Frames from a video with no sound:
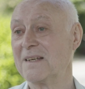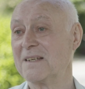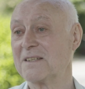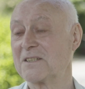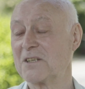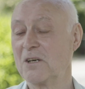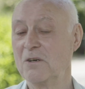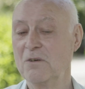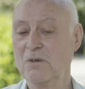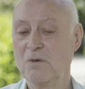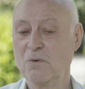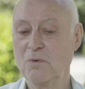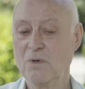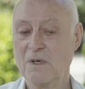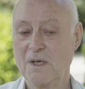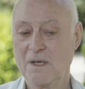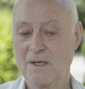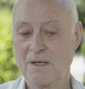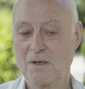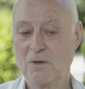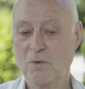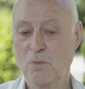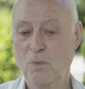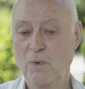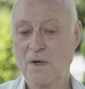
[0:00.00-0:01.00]
So
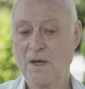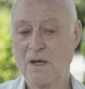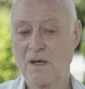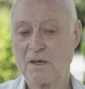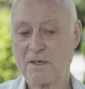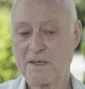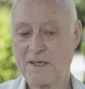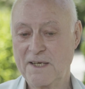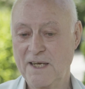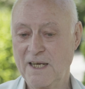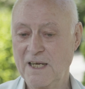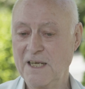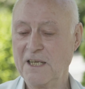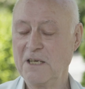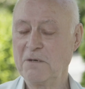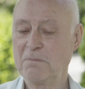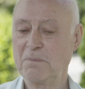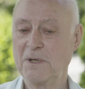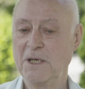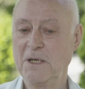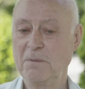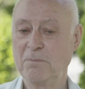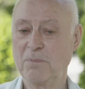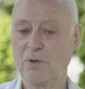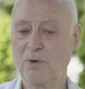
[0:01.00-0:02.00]
we are killing
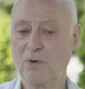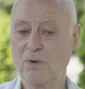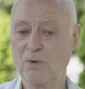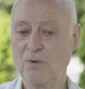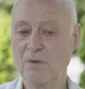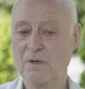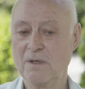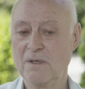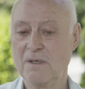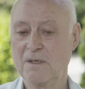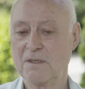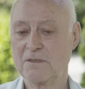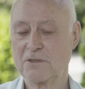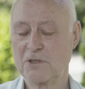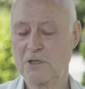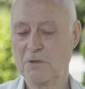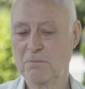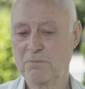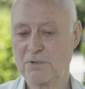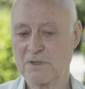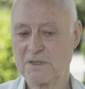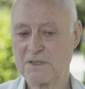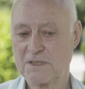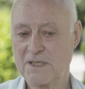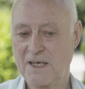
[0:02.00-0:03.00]
people to
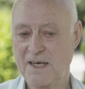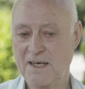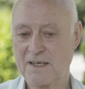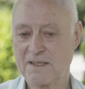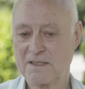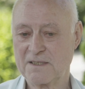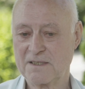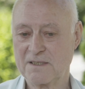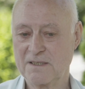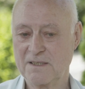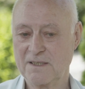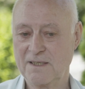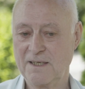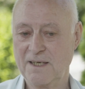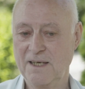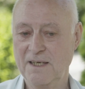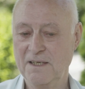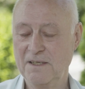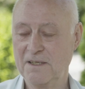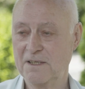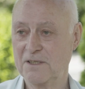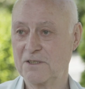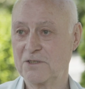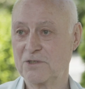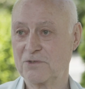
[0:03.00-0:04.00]
protect
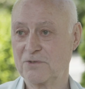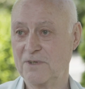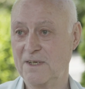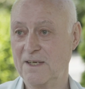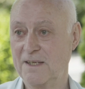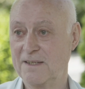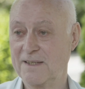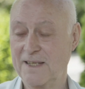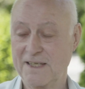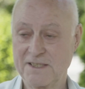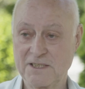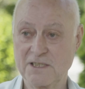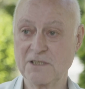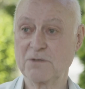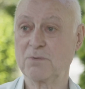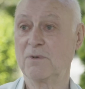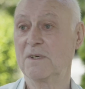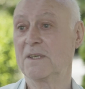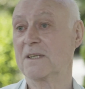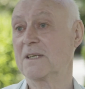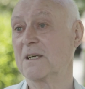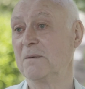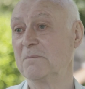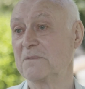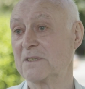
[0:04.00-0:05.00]
industry. That is
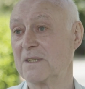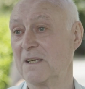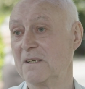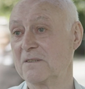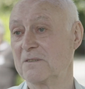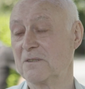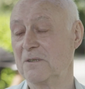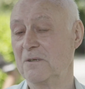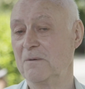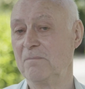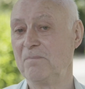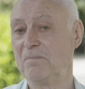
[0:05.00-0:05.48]
what it comes down to.